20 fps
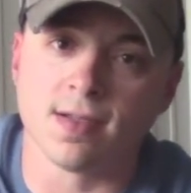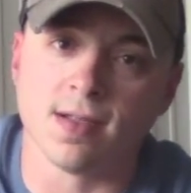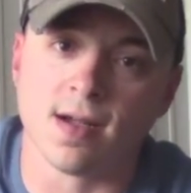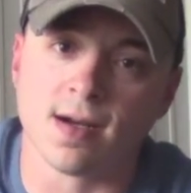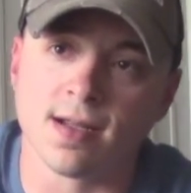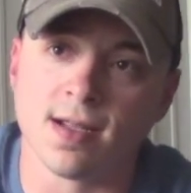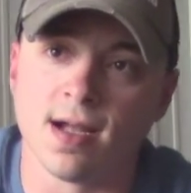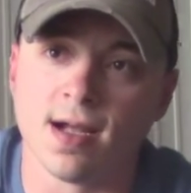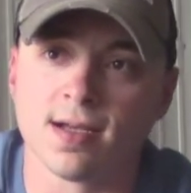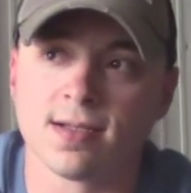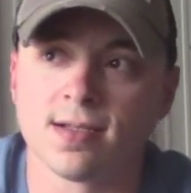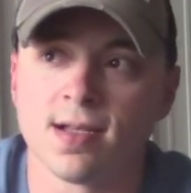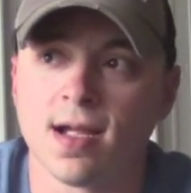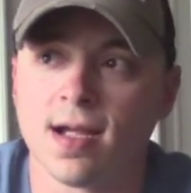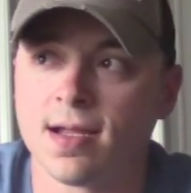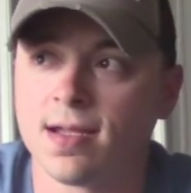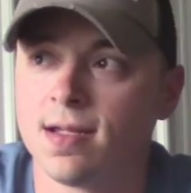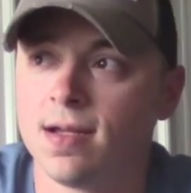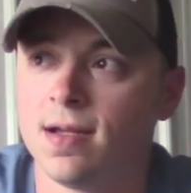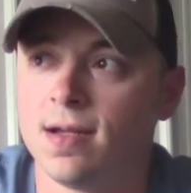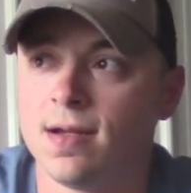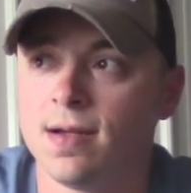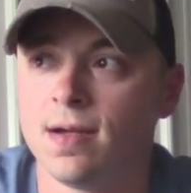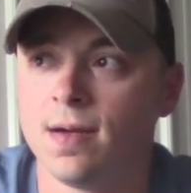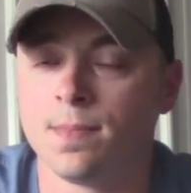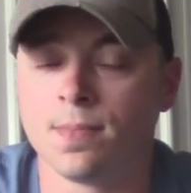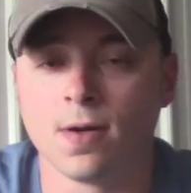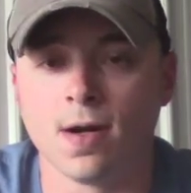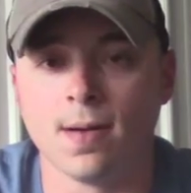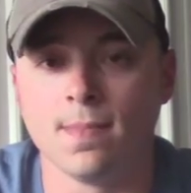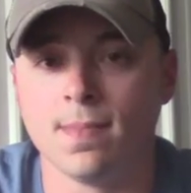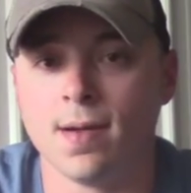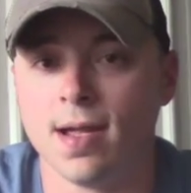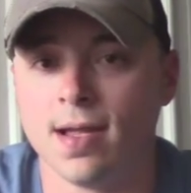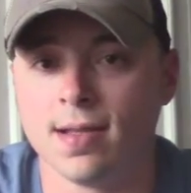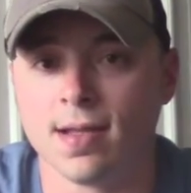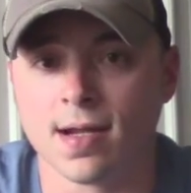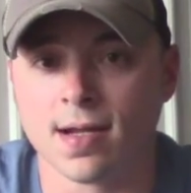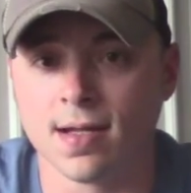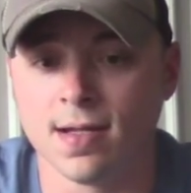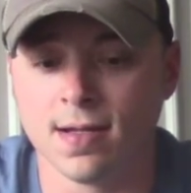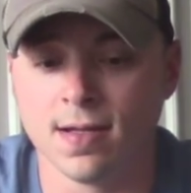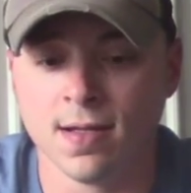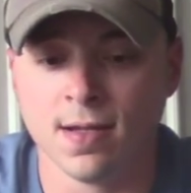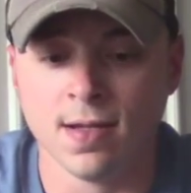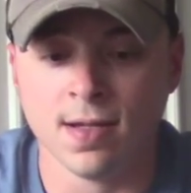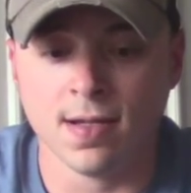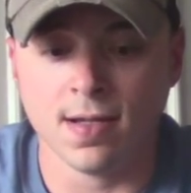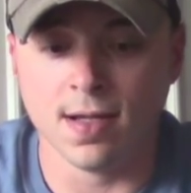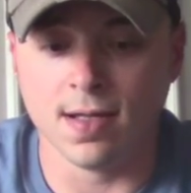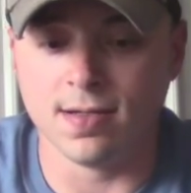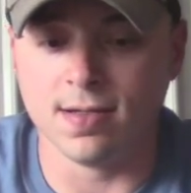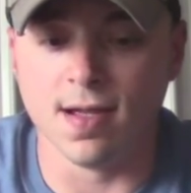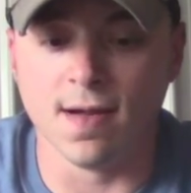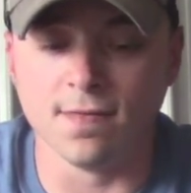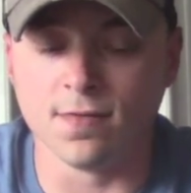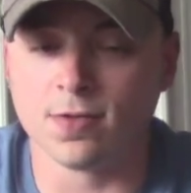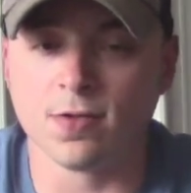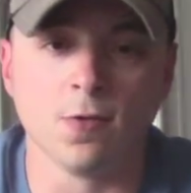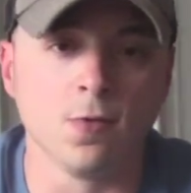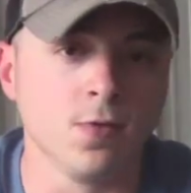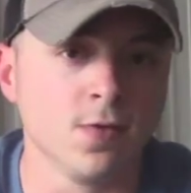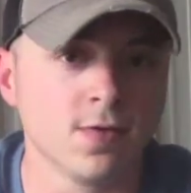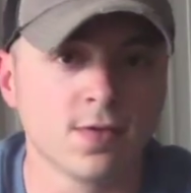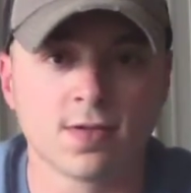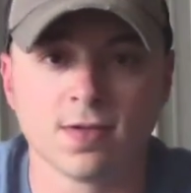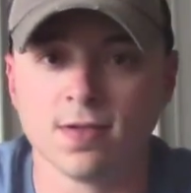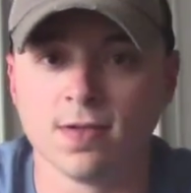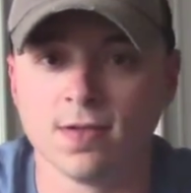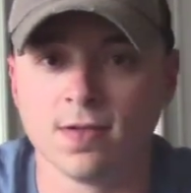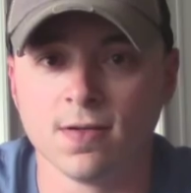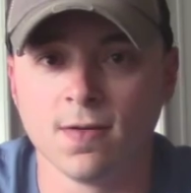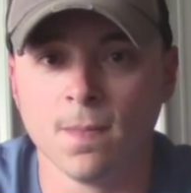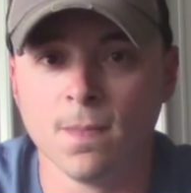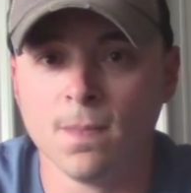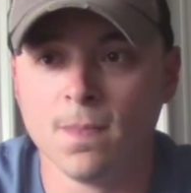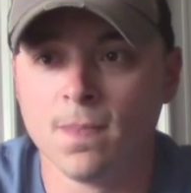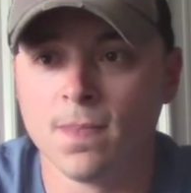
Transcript: A lot of guys like a prop bait like a devil's horse or